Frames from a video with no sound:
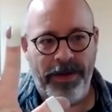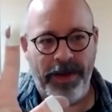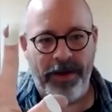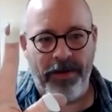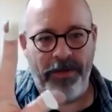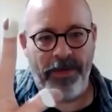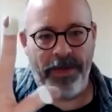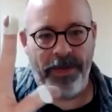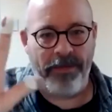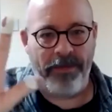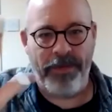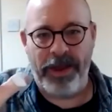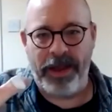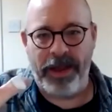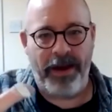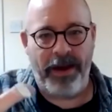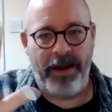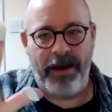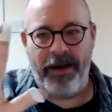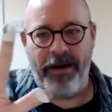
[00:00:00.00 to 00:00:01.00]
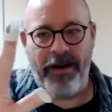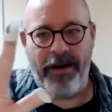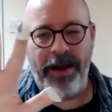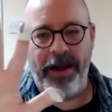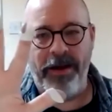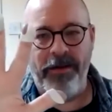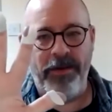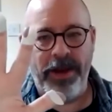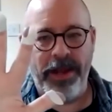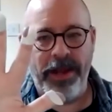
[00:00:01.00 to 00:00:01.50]
on that finger. I
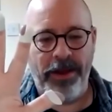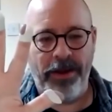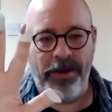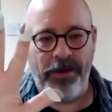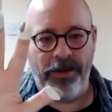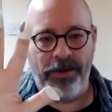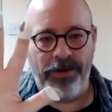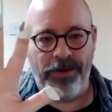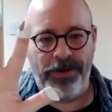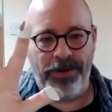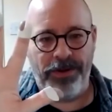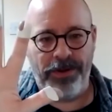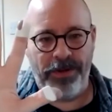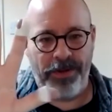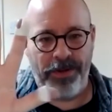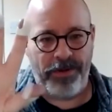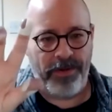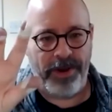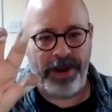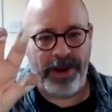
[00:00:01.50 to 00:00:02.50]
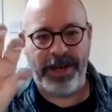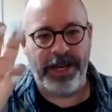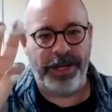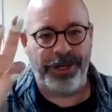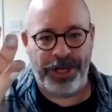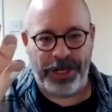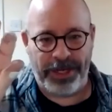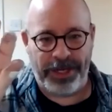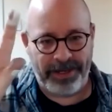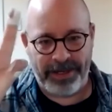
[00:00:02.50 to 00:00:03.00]
only use 3
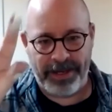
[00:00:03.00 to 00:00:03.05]
digits.